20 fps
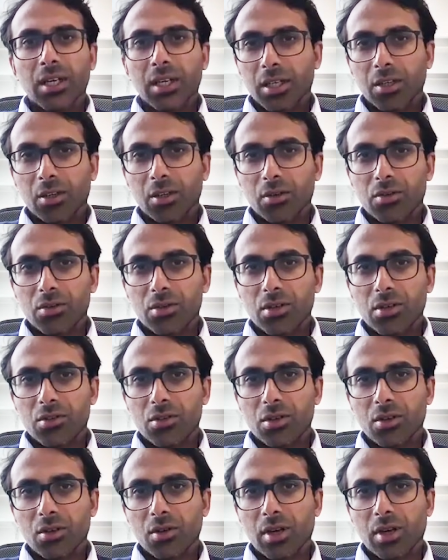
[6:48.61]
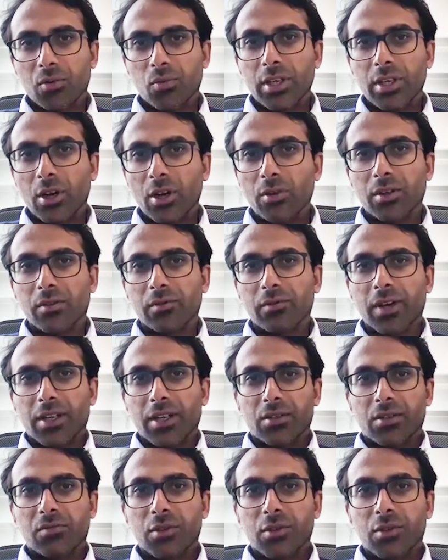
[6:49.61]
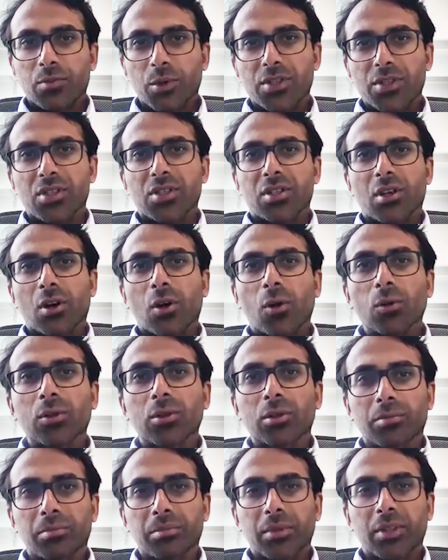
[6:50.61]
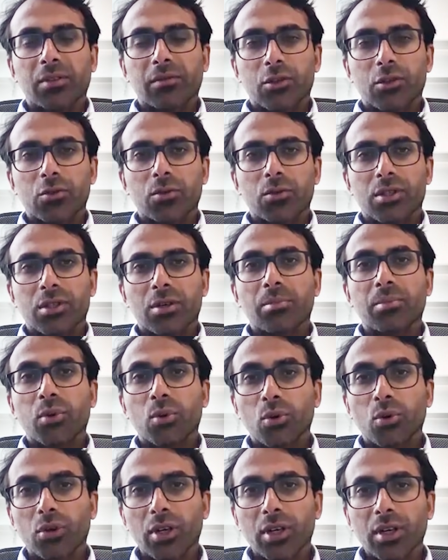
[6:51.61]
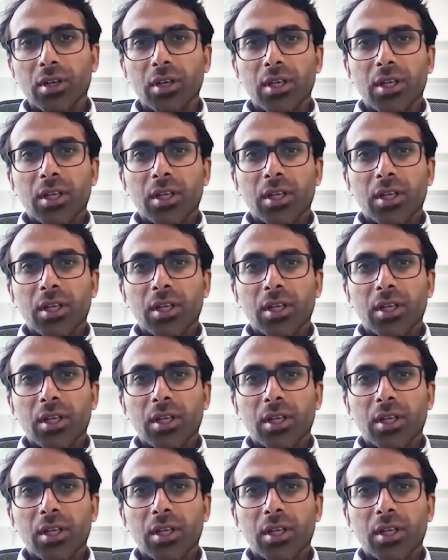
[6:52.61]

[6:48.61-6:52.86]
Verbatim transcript: you know, so so, and we know that vaccine responses in older individuals are poorer.